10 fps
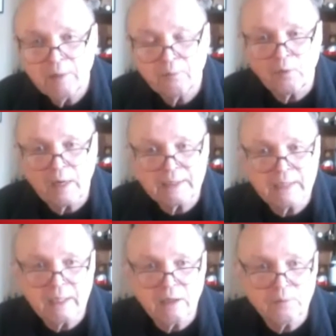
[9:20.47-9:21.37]
Right
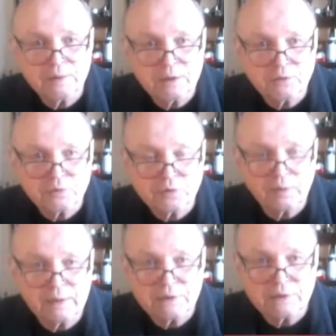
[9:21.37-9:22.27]
now, with interest
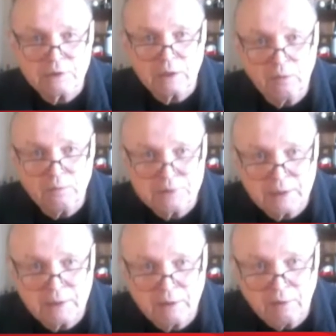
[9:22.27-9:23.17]
rates as low as
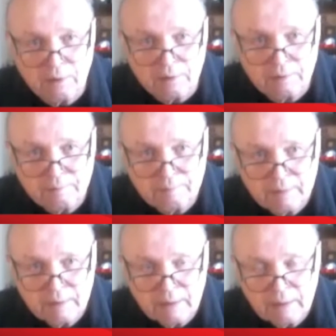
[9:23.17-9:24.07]
they are,
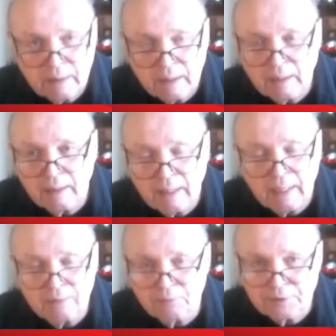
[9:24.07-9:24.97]
I
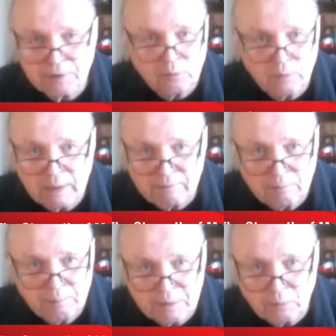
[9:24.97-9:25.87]
don't think we have a
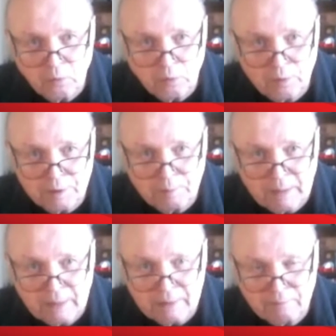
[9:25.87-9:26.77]
big worry
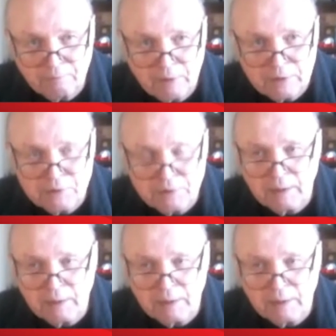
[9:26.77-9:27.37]
about inflation.